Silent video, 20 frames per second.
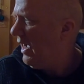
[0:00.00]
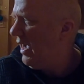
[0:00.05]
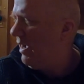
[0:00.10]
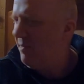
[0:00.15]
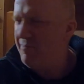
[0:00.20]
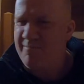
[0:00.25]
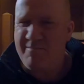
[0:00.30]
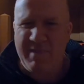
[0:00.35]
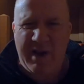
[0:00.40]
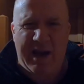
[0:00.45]

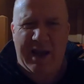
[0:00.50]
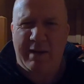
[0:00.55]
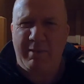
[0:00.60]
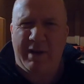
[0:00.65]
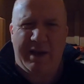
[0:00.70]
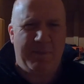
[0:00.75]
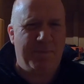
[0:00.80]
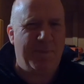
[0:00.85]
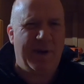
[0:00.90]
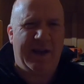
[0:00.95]
I'm
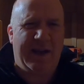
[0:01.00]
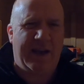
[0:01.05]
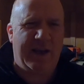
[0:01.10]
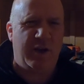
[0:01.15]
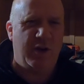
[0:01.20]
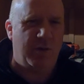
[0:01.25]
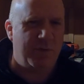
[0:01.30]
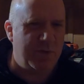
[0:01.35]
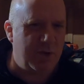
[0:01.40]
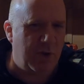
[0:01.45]
maybe
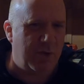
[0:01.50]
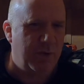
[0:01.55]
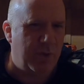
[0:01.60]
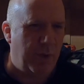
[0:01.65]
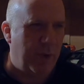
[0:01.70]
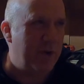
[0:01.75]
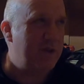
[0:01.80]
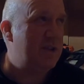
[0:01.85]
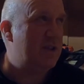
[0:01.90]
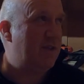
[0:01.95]
picking up some
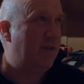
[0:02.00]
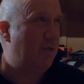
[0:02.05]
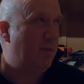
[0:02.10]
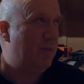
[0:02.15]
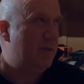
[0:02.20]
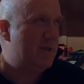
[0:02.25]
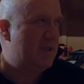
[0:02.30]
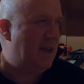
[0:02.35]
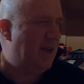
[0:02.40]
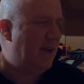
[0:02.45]
noises
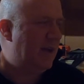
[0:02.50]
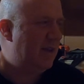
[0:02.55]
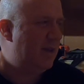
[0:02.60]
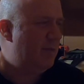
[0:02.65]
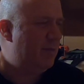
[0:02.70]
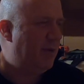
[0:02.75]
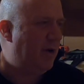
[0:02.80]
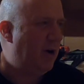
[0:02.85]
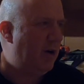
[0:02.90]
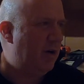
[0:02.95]
from inside
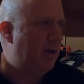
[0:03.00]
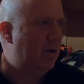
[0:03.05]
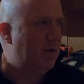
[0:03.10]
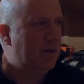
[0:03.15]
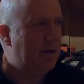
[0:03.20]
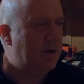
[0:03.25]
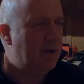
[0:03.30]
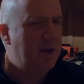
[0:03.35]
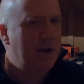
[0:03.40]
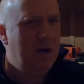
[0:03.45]
the
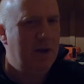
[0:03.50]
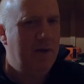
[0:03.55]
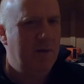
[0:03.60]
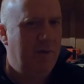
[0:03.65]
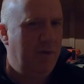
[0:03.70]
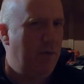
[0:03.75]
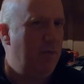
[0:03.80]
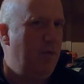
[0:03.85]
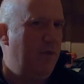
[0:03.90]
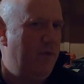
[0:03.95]
barn,
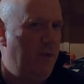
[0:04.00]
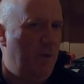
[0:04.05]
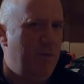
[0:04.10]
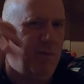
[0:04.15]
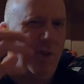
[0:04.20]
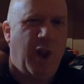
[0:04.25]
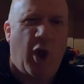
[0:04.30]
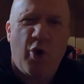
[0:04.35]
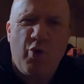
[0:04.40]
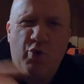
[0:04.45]
from
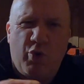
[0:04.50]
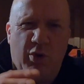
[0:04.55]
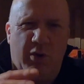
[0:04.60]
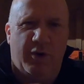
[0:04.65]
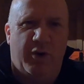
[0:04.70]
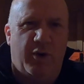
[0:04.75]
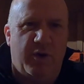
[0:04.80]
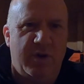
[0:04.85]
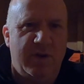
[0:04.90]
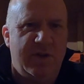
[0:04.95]
from local
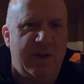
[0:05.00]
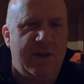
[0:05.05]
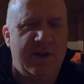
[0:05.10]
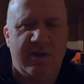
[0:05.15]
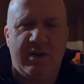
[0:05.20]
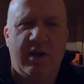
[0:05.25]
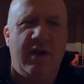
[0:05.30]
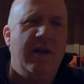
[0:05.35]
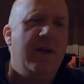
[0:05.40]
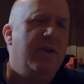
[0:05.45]

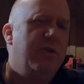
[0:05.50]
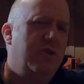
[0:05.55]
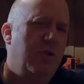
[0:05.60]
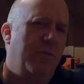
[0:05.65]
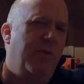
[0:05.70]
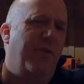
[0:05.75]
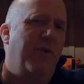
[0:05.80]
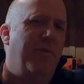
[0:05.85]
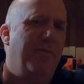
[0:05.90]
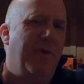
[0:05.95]
noises.
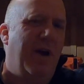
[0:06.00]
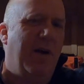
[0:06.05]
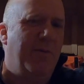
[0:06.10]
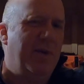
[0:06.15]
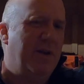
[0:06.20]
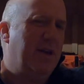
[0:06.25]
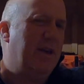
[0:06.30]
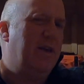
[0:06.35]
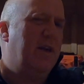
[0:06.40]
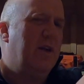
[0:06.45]
Some of it might
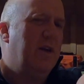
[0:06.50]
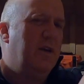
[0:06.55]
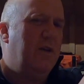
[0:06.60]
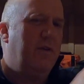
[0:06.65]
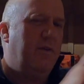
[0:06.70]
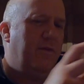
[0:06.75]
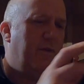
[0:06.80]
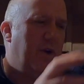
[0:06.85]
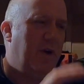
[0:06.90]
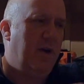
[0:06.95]
be
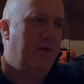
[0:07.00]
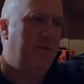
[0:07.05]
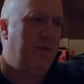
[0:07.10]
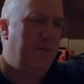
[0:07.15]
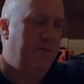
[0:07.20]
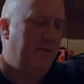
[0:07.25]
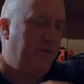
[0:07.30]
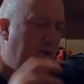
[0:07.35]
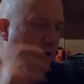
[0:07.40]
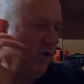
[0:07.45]
uh,
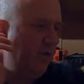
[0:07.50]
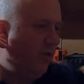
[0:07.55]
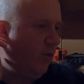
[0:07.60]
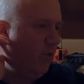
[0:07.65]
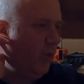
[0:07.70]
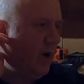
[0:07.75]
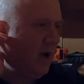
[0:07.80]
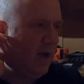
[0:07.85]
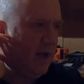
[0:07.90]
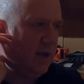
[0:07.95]
from further
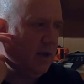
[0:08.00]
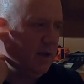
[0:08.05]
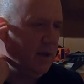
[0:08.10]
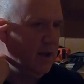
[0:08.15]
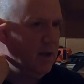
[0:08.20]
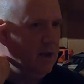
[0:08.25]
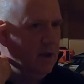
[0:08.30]
away